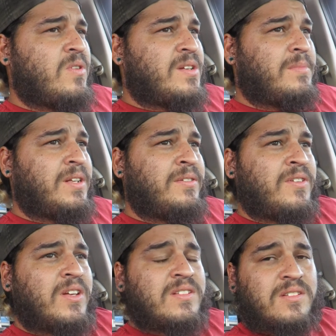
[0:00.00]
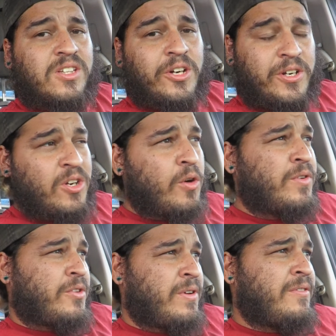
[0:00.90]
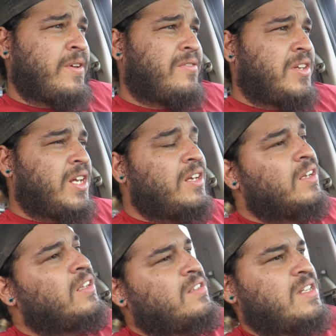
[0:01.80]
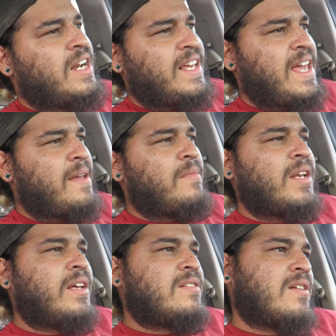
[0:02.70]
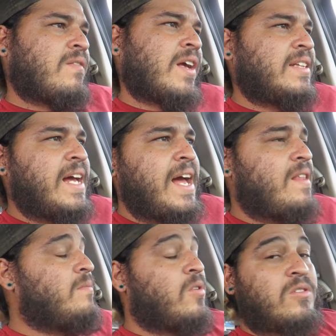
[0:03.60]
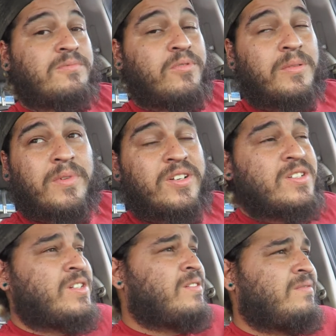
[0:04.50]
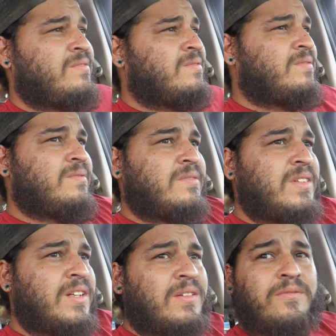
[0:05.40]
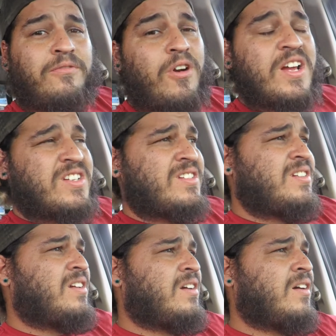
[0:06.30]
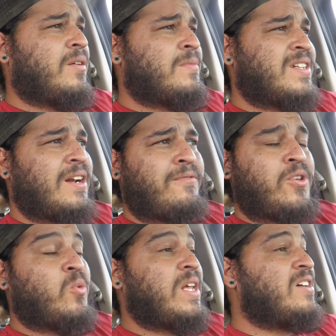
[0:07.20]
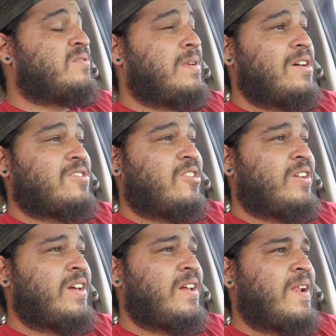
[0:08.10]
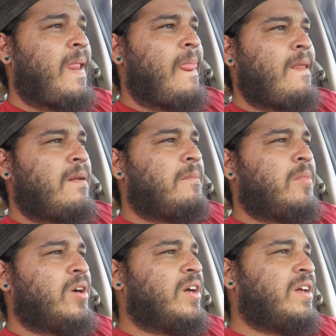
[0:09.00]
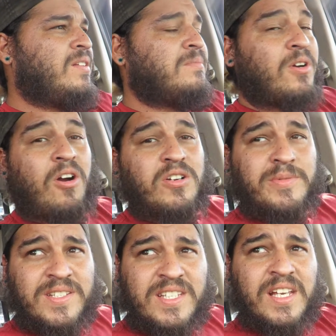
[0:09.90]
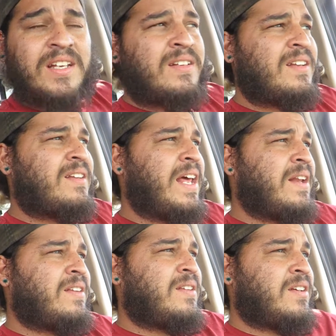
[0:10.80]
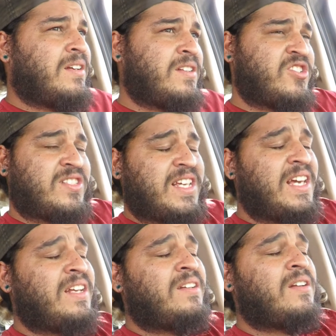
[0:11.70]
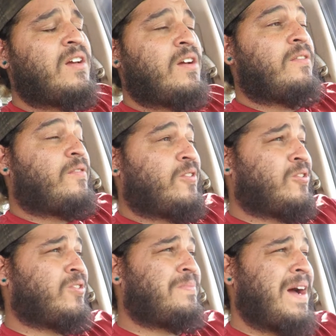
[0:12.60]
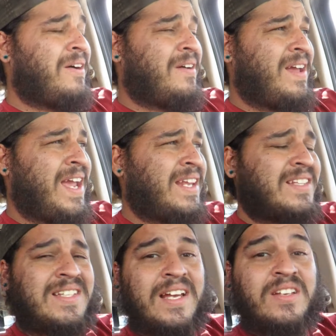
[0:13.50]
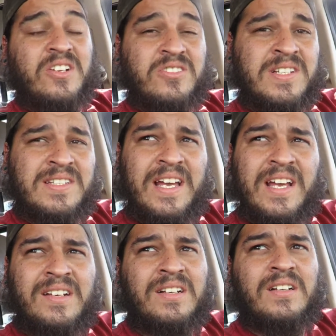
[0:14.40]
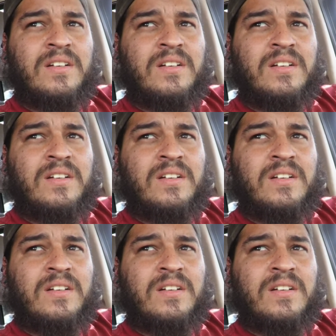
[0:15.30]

which I believe it's a 30 over 350. It's got a cam in it, stuff like that. The motor's pretty much fresh. It's got a few thousand miles on it, but the car's been sitting, that the engine's in, for about 8 to 10 years, he said.